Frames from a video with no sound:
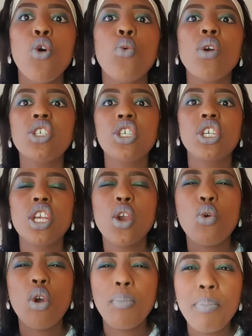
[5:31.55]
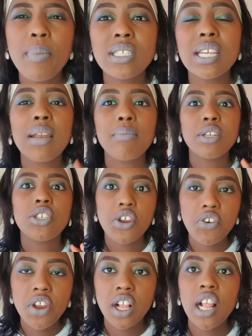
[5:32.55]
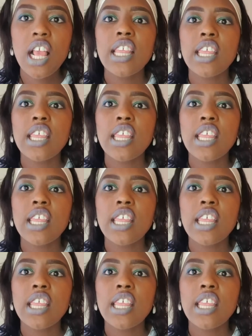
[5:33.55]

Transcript: which equipment and material